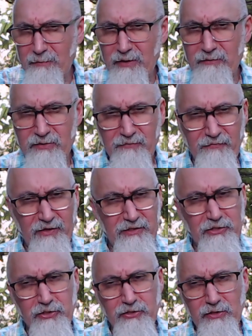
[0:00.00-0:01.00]
becomes a
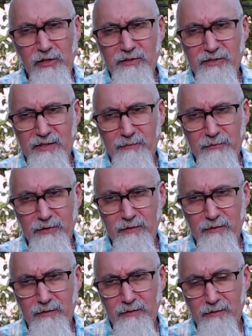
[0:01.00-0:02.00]
fictitious concept,
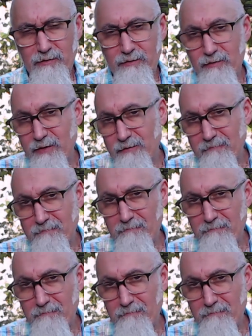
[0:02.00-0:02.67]
right?